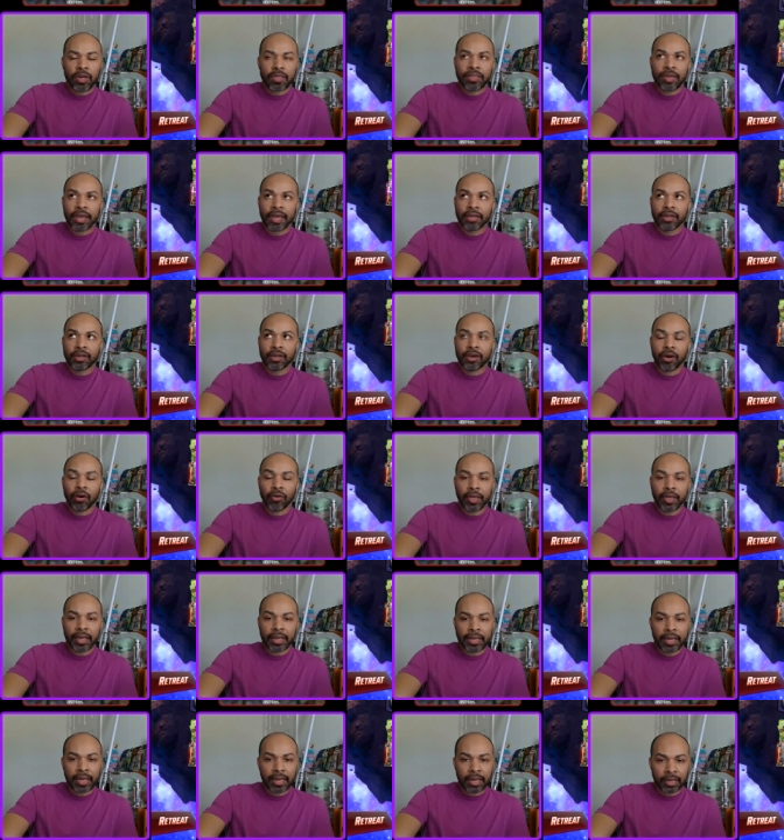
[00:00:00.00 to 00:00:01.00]
way they know
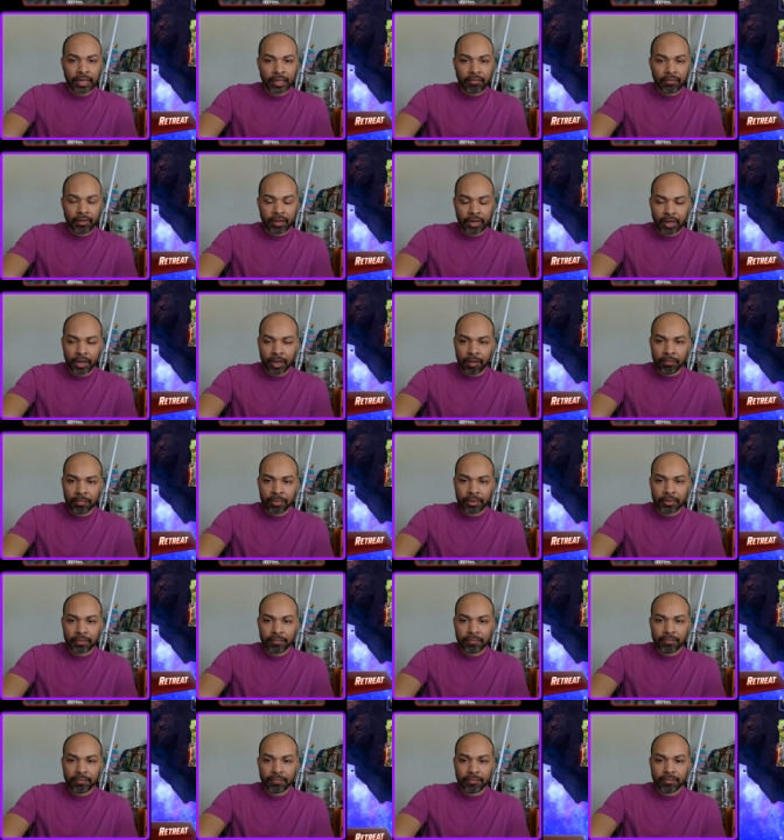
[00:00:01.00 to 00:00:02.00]
they can't give it up.
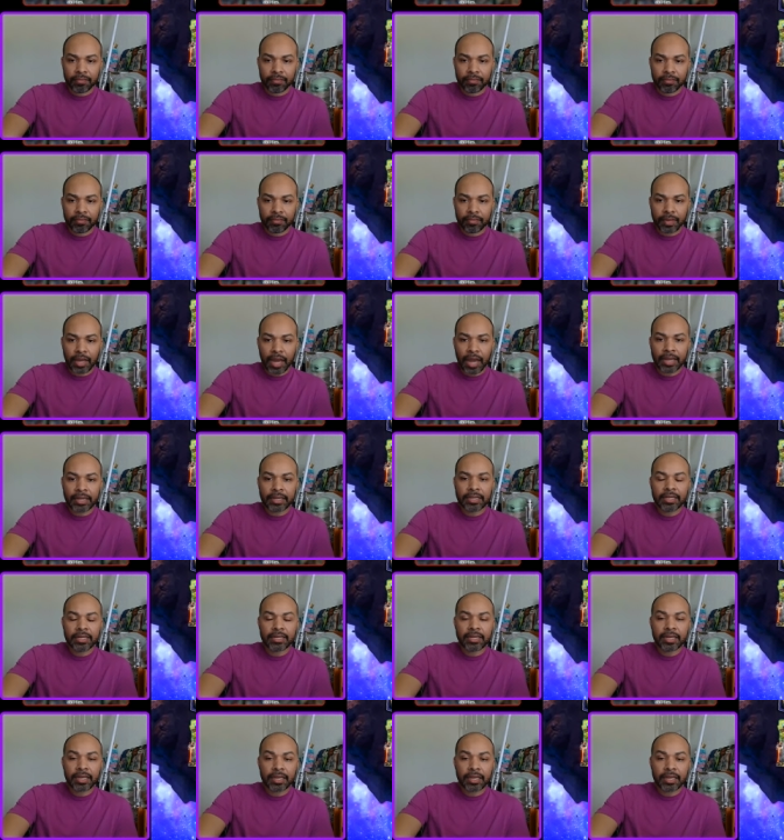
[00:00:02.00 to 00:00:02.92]
I need